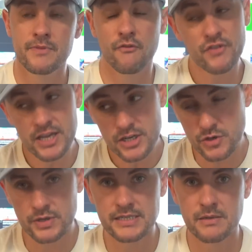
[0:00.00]
the fees
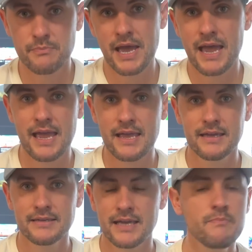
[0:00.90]
you need to
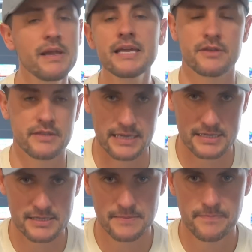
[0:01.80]
pay, and many other things.